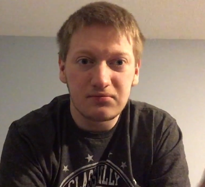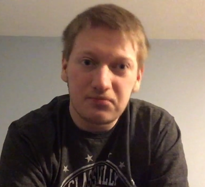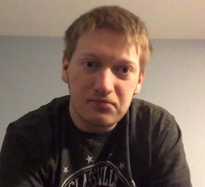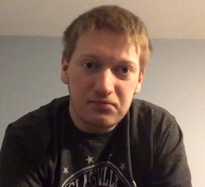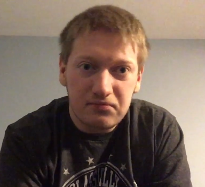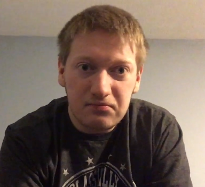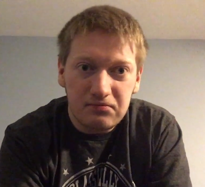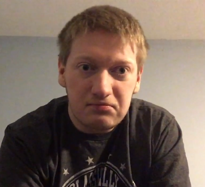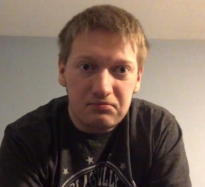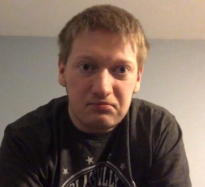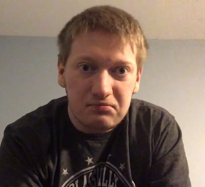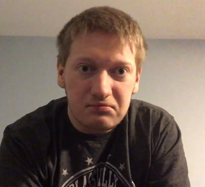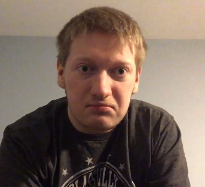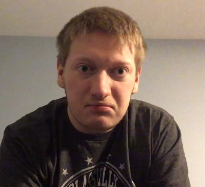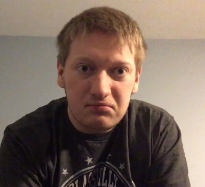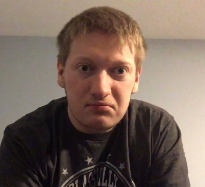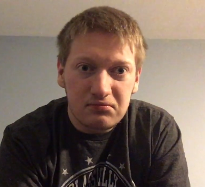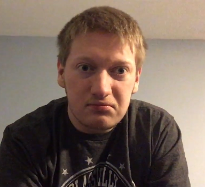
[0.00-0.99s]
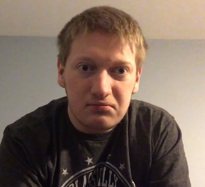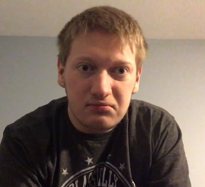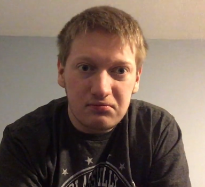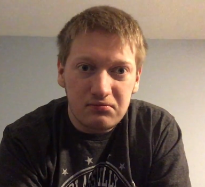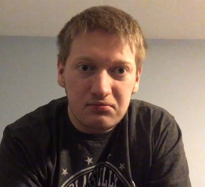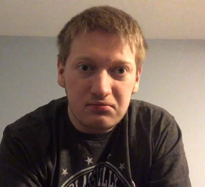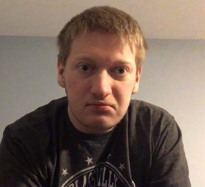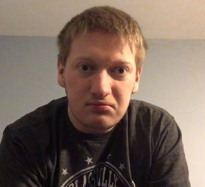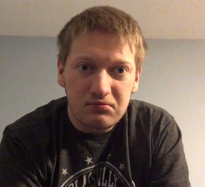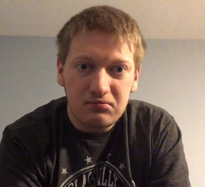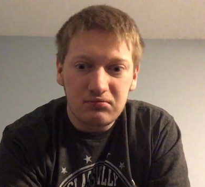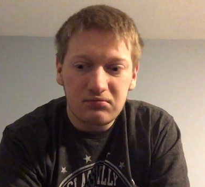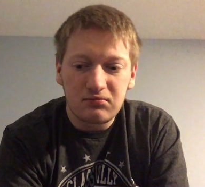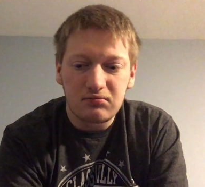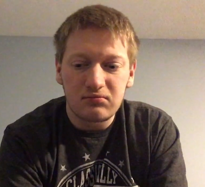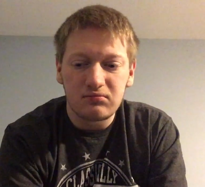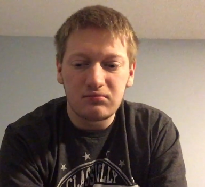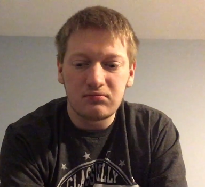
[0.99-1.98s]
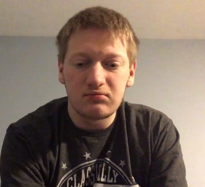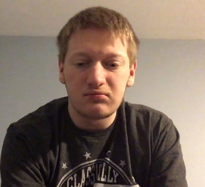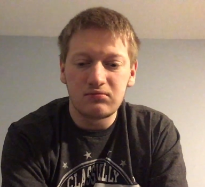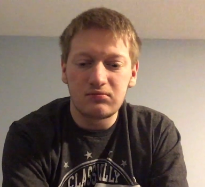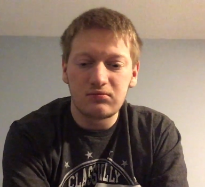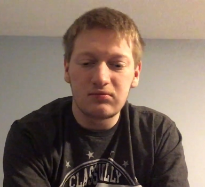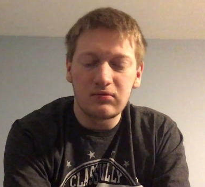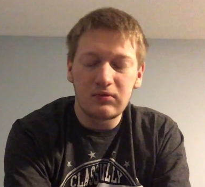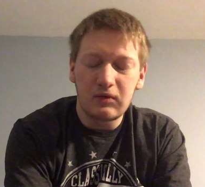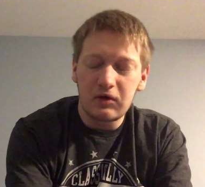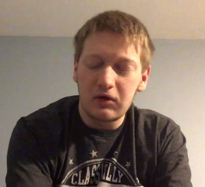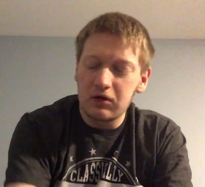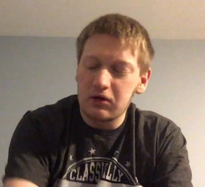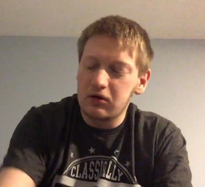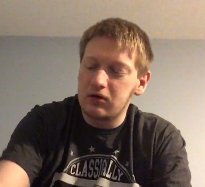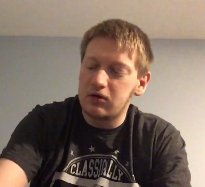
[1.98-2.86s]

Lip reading: (no one is talking)